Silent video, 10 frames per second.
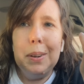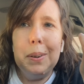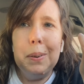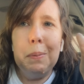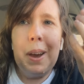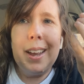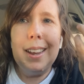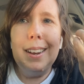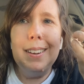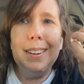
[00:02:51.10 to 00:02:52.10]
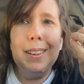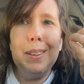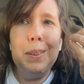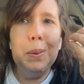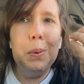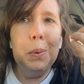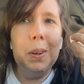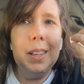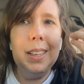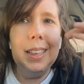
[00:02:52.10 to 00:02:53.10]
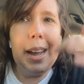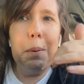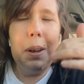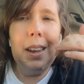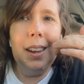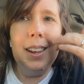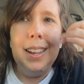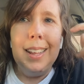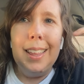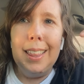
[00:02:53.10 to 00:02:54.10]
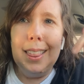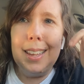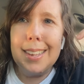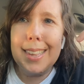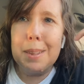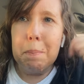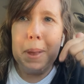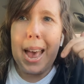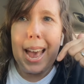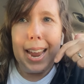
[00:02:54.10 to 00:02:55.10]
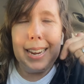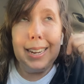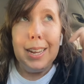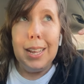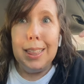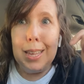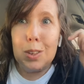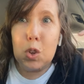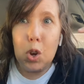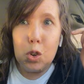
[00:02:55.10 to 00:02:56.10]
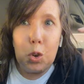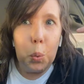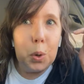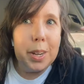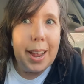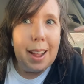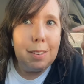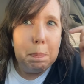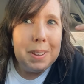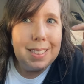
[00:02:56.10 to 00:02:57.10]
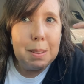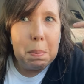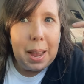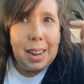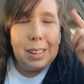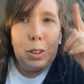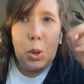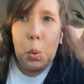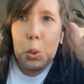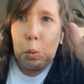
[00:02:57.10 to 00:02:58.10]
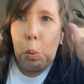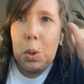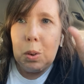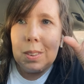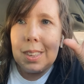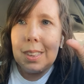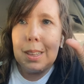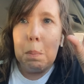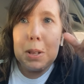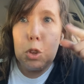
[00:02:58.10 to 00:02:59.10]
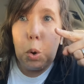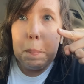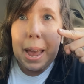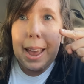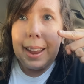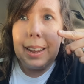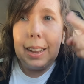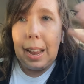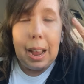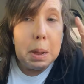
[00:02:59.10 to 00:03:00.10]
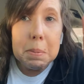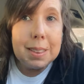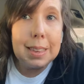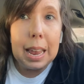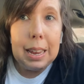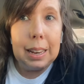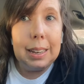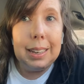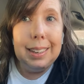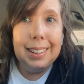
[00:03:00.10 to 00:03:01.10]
why aren't you allowing this bag, this DoorDash pizza bag, to go through your system? It's your bag. I'm just saying.